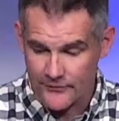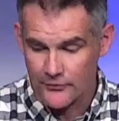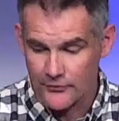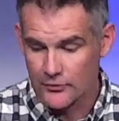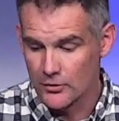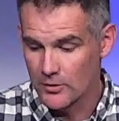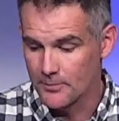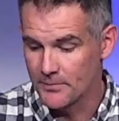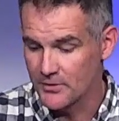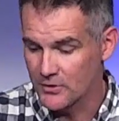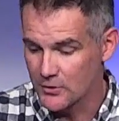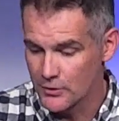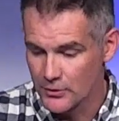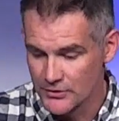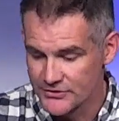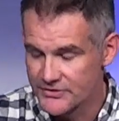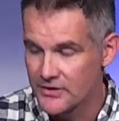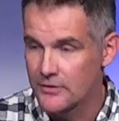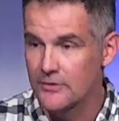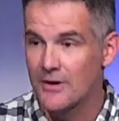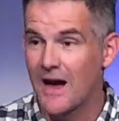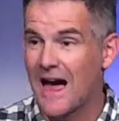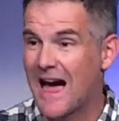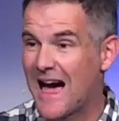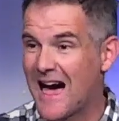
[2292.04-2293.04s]
group because
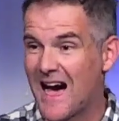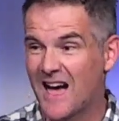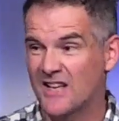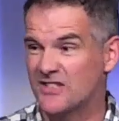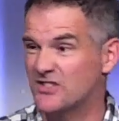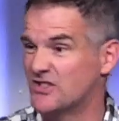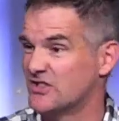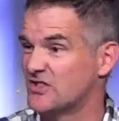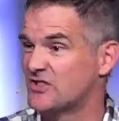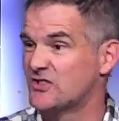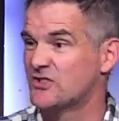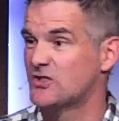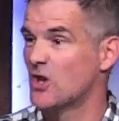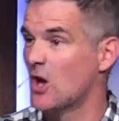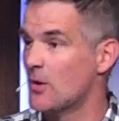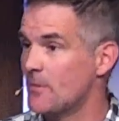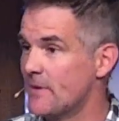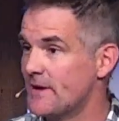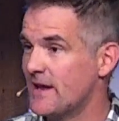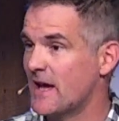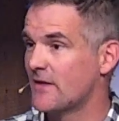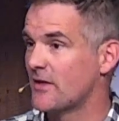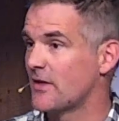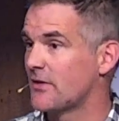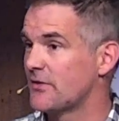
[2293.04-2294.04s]
there are just so many
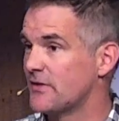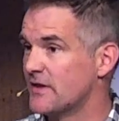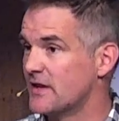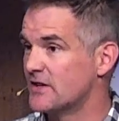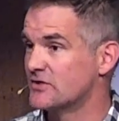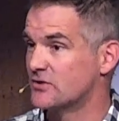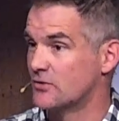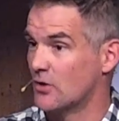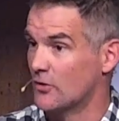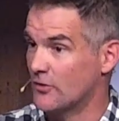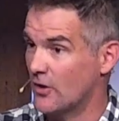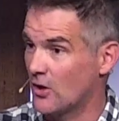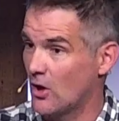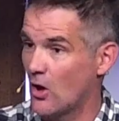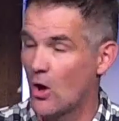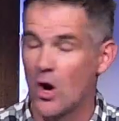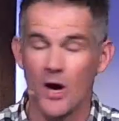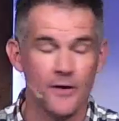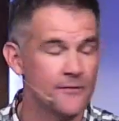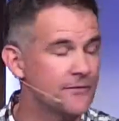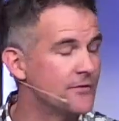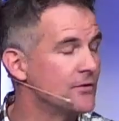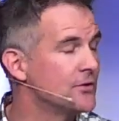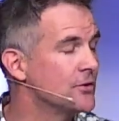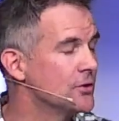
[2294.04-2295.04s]
other things that are on the line
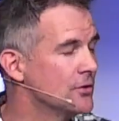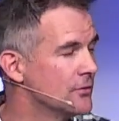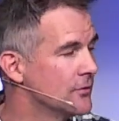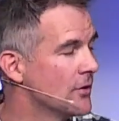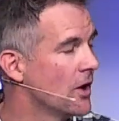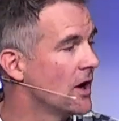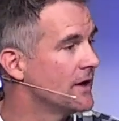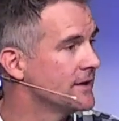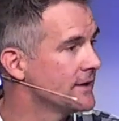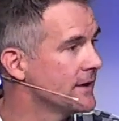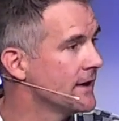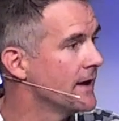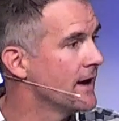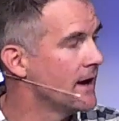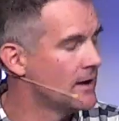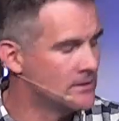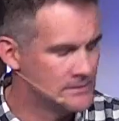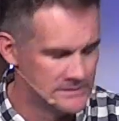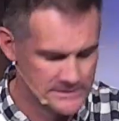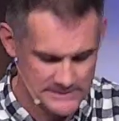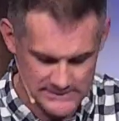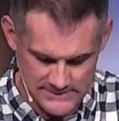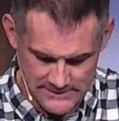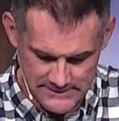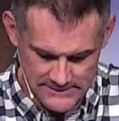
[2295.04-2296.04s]
for you right now.
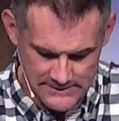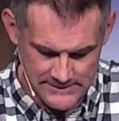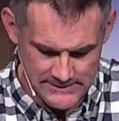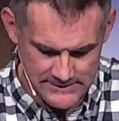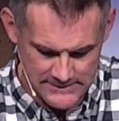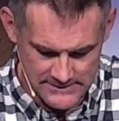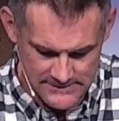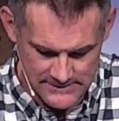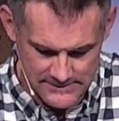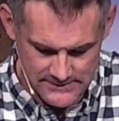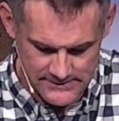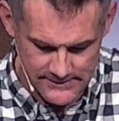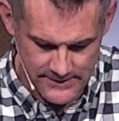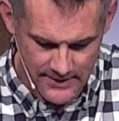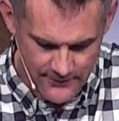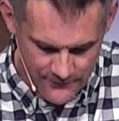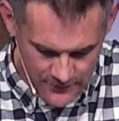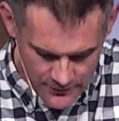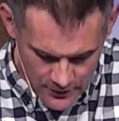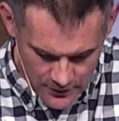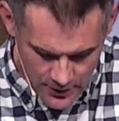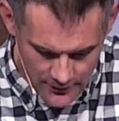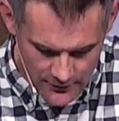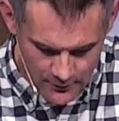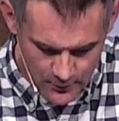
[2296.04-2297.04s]
Every
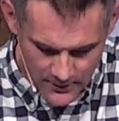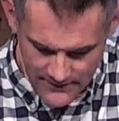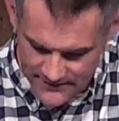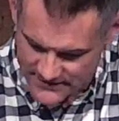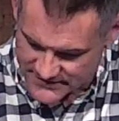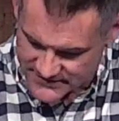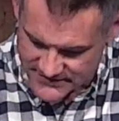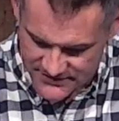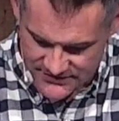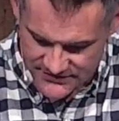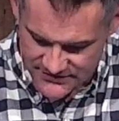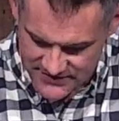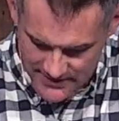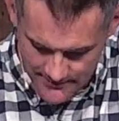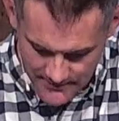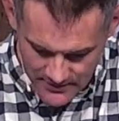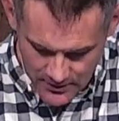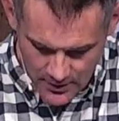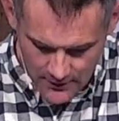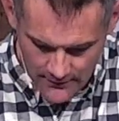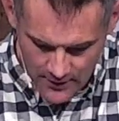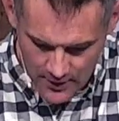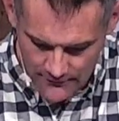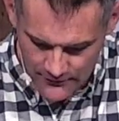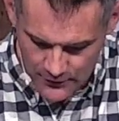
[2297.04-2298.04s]
night of the week, there's just something
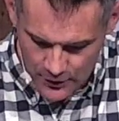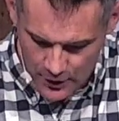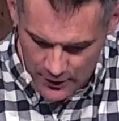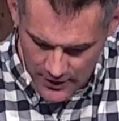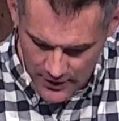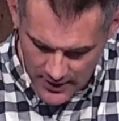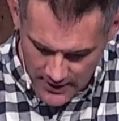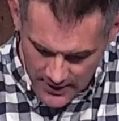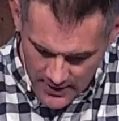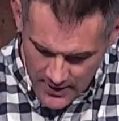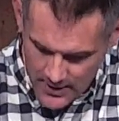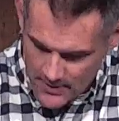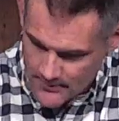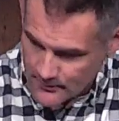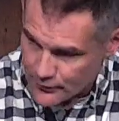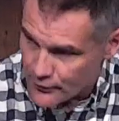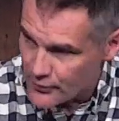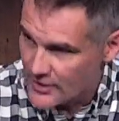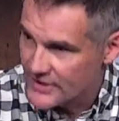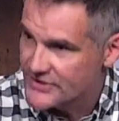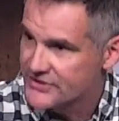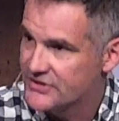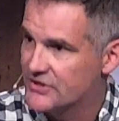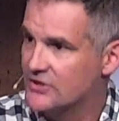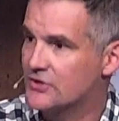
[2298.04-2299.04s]
I've got to
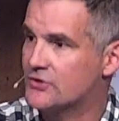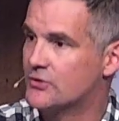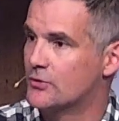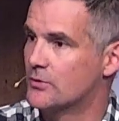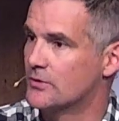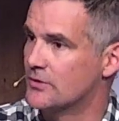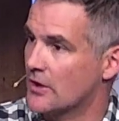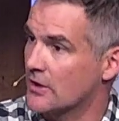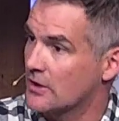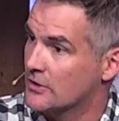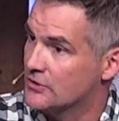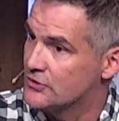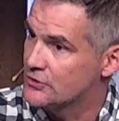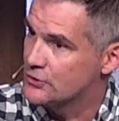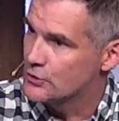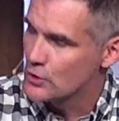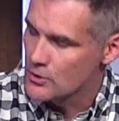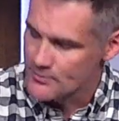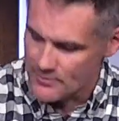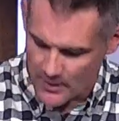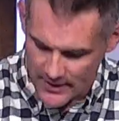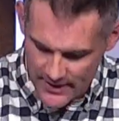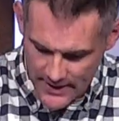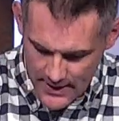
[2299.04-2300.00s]
press into. It consumes my